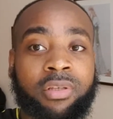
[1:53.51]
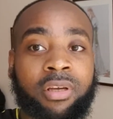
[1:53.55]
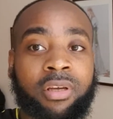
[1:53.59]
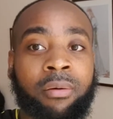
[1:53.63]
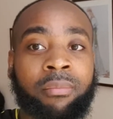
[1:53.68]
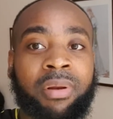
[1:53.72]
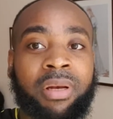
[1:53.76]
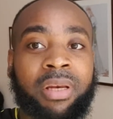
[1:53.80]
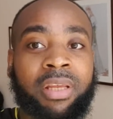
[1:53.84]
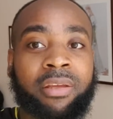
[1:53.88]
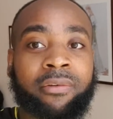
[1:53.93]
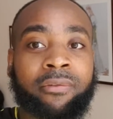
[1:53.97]
I
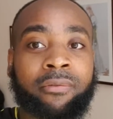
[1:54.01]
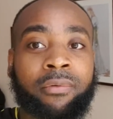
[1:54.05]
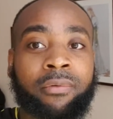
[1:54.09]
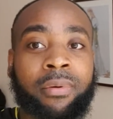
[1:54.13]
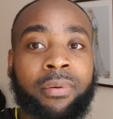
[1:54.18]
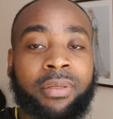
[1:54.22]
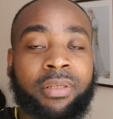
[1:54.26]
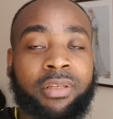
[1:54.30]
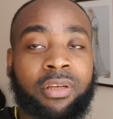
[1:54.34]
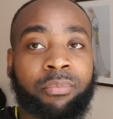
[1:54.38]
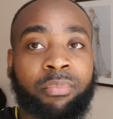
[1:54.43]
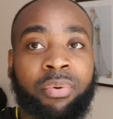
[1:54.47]
believe we
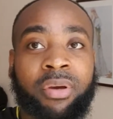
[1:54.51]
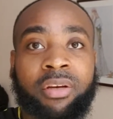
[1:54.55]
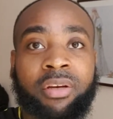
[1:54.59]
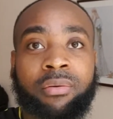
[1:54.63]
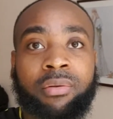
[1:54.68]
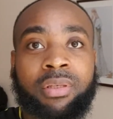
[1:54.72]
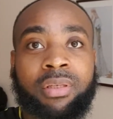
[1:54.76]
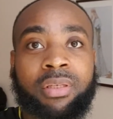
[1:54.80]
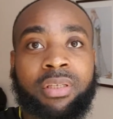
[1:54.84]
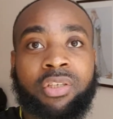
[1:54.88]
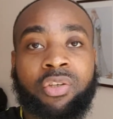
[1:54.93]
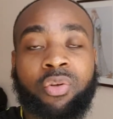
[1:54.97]
went to
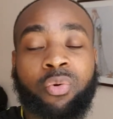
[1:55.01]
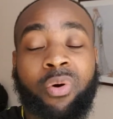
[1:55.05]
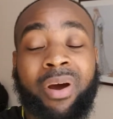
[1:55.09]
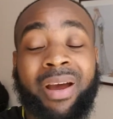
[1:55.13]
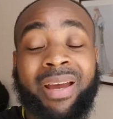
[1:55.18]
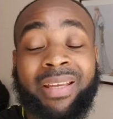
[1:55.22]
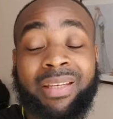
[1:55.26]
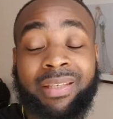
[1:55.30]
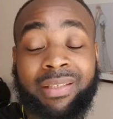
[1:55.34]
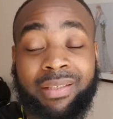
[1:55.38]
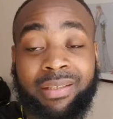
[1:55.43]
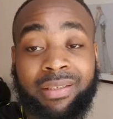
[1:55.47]
penalties
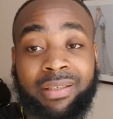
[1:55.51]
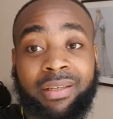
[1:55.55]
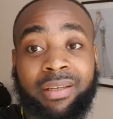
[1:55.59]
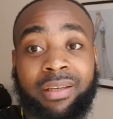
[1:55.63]
twice